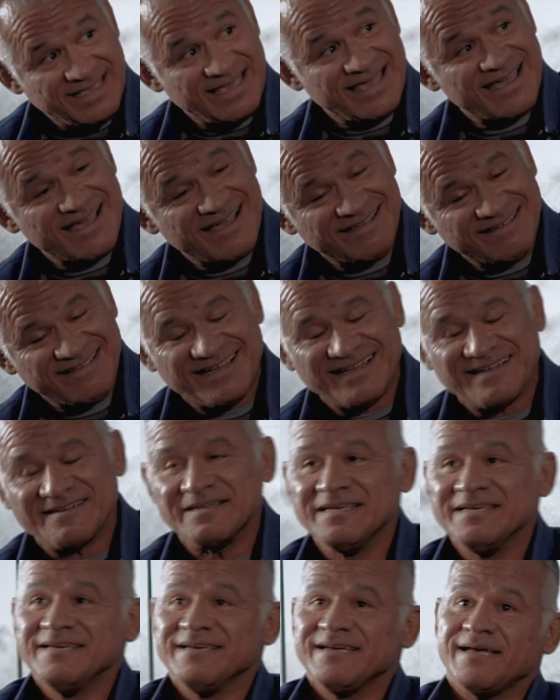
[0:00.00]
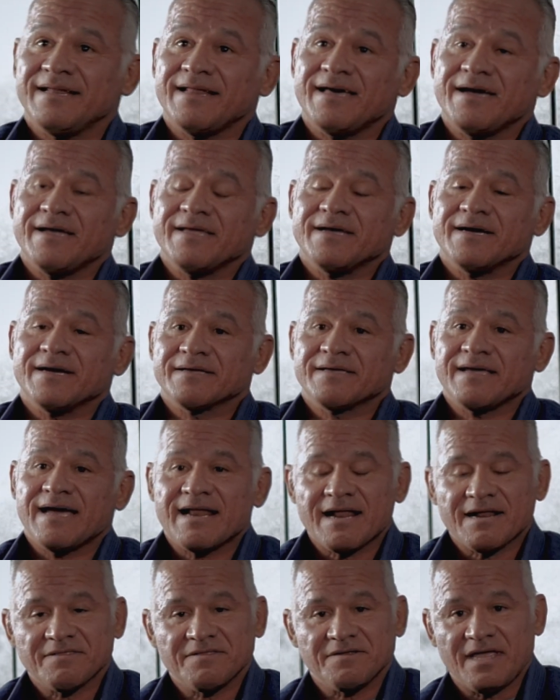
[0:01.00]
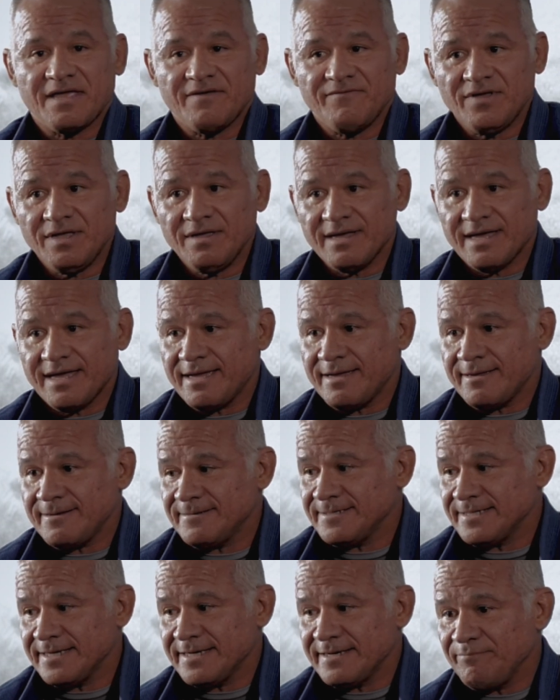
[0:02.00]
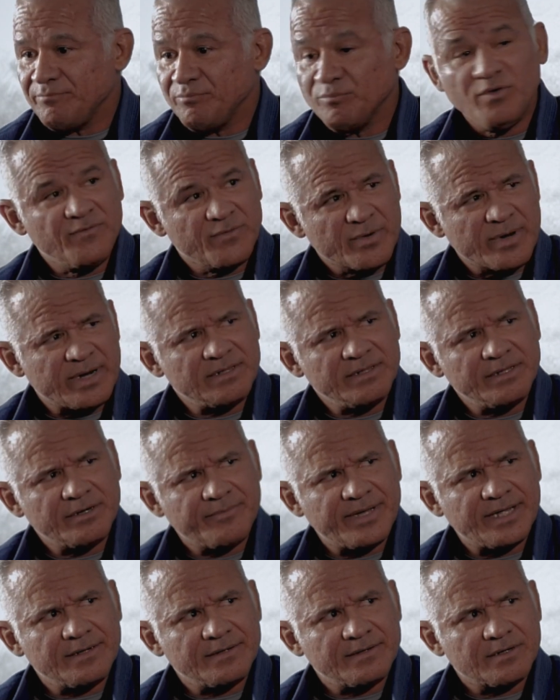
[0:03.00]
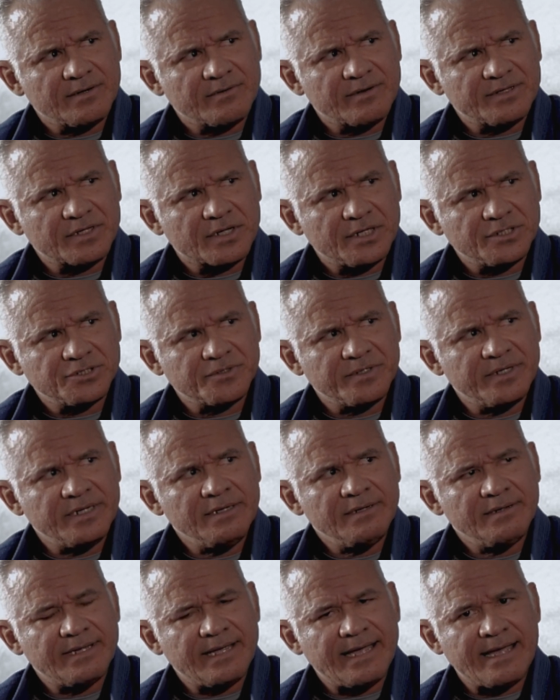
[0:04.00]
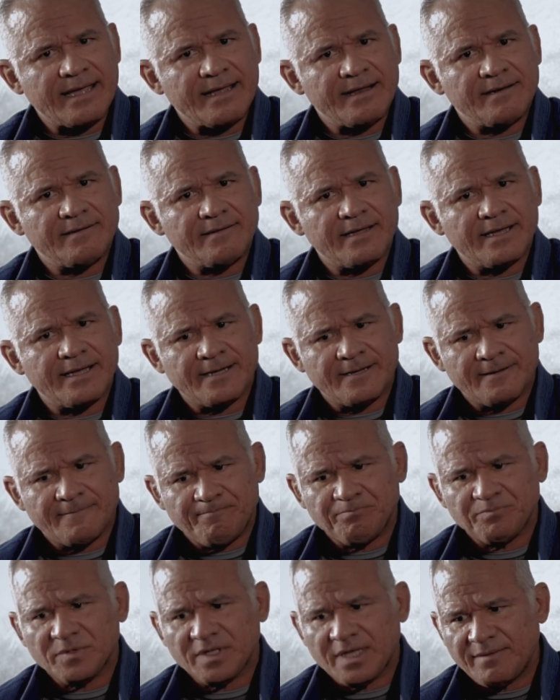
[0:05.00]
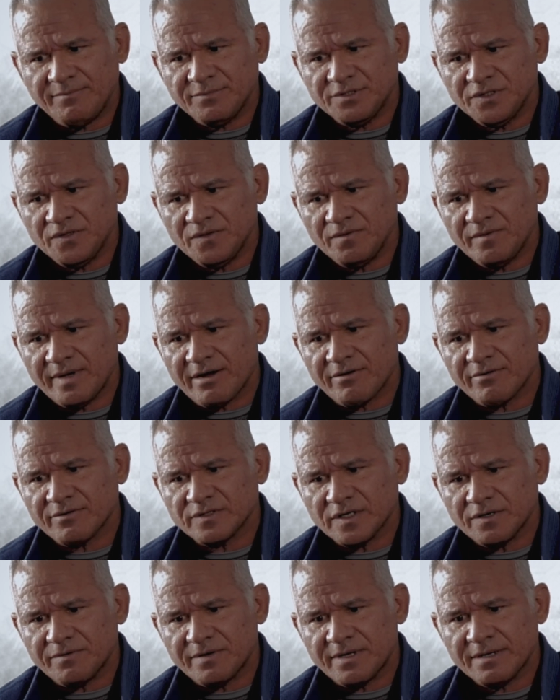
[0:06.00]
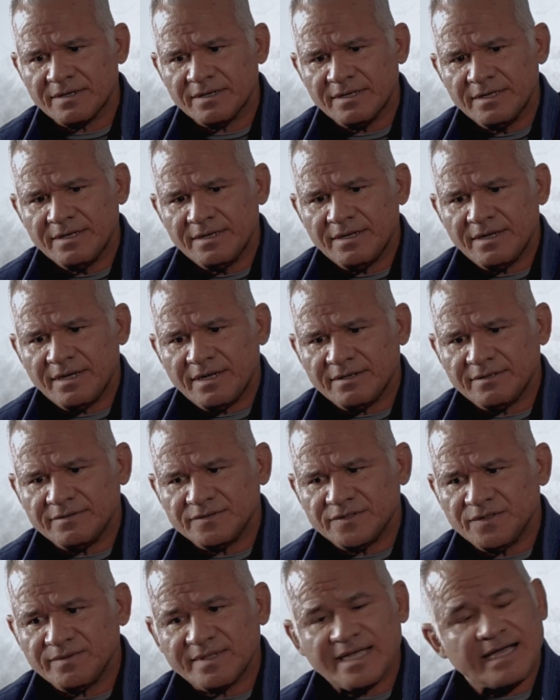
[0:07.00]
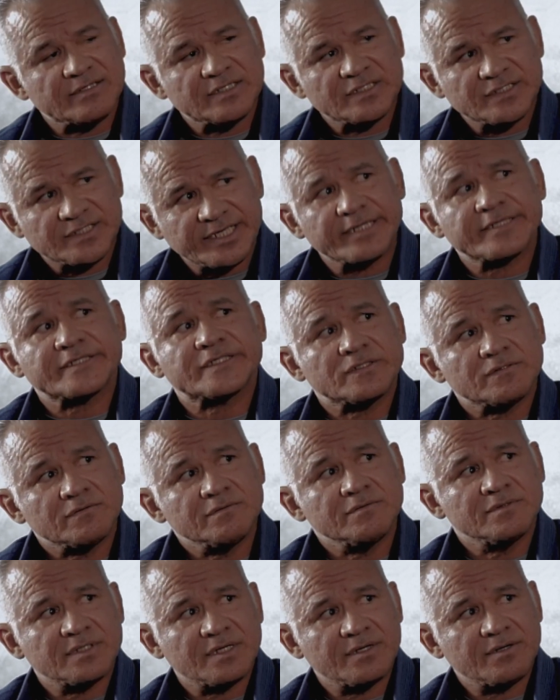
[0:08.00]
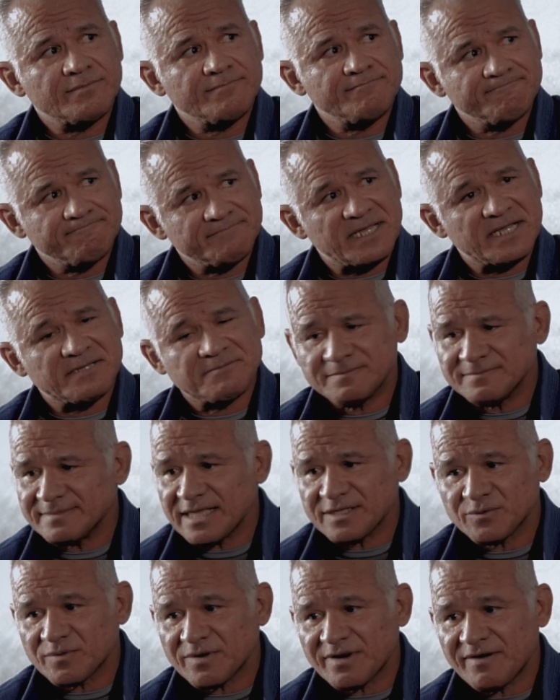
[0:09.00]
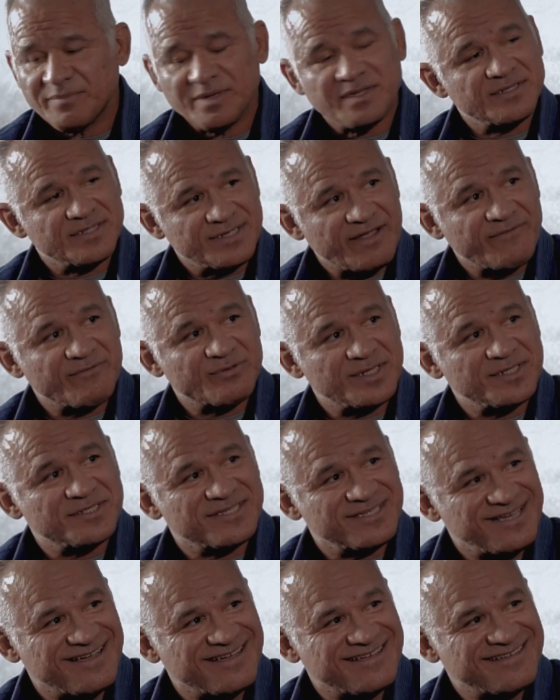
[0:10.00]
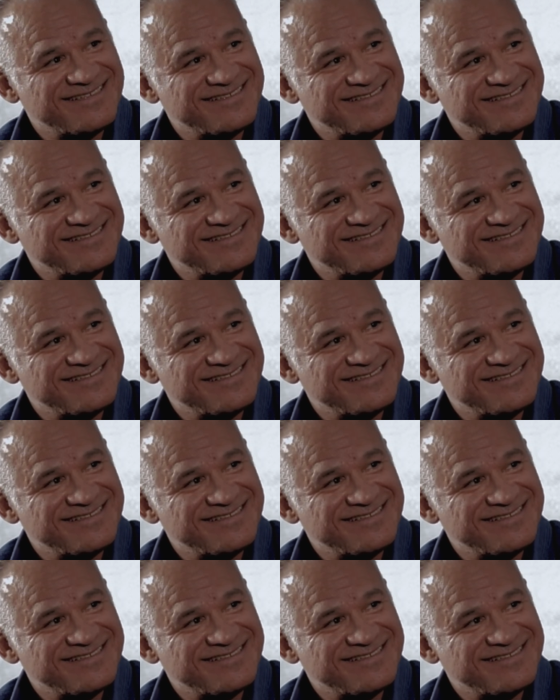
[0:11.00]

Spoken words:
Yeah. And I got out of the Navy and moved around a little bit around the country and came to Arizona in 2006. So that's where I've been ever since, yeah.